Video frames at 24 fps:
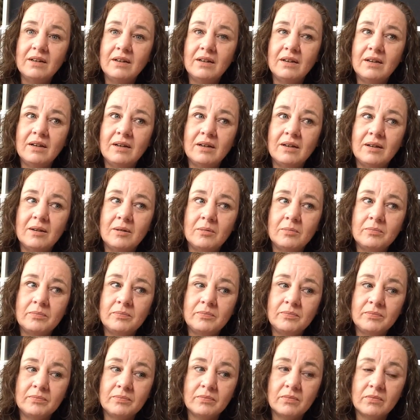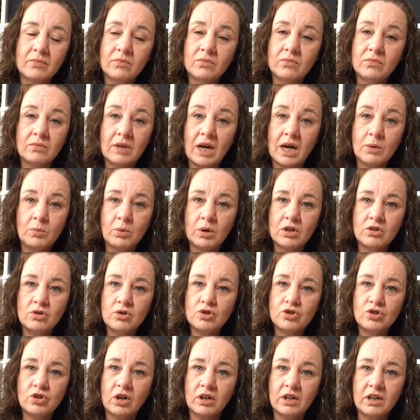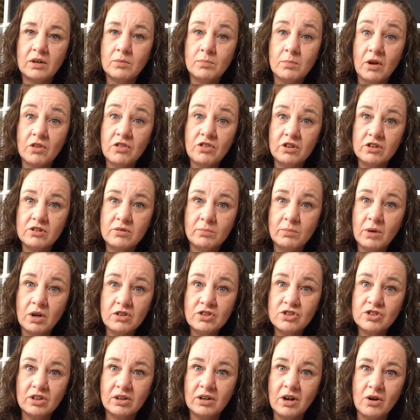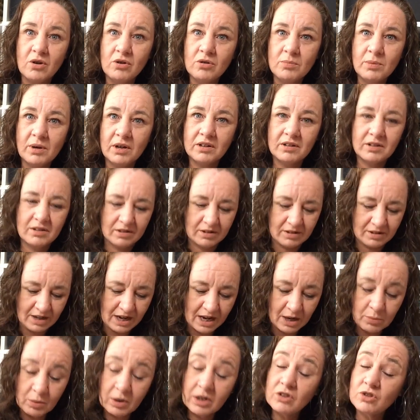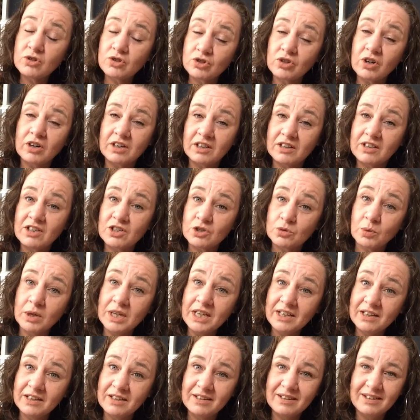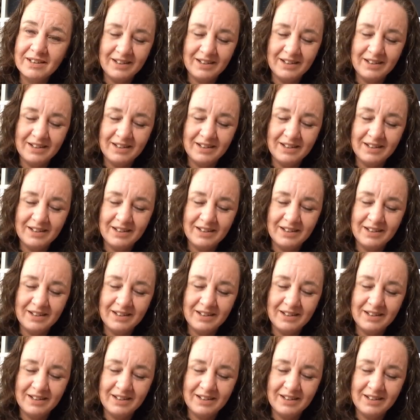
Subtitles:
I wanted to start it months ago, but I wanted to start it this week.